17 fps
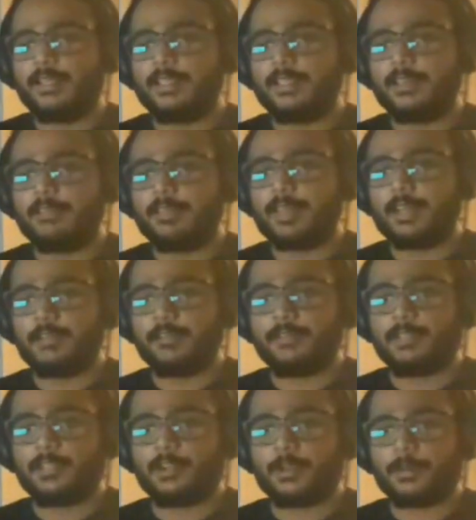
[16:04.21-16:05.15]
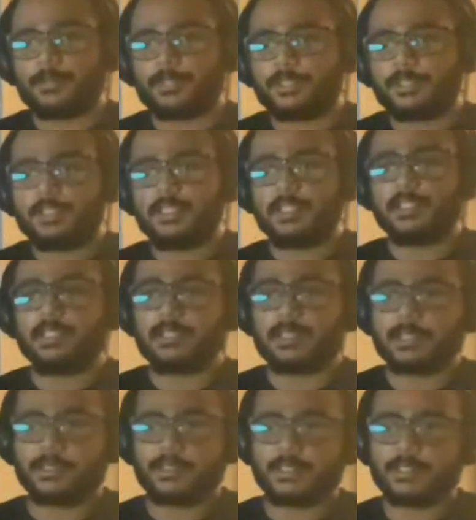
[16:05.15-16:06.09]
And then we have adoption
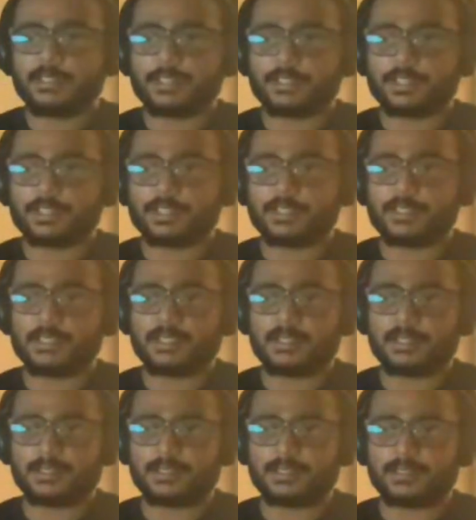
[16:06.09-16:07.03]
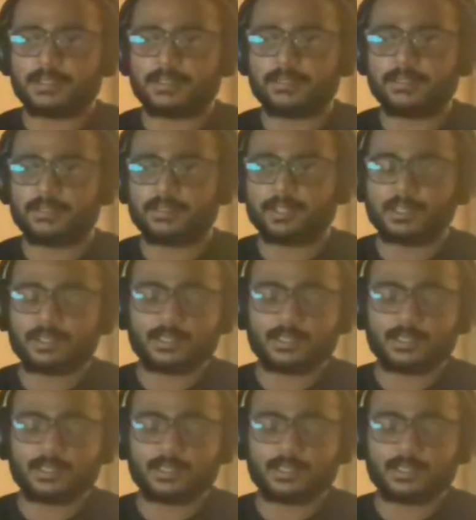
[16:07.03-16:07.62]
in traditional industries.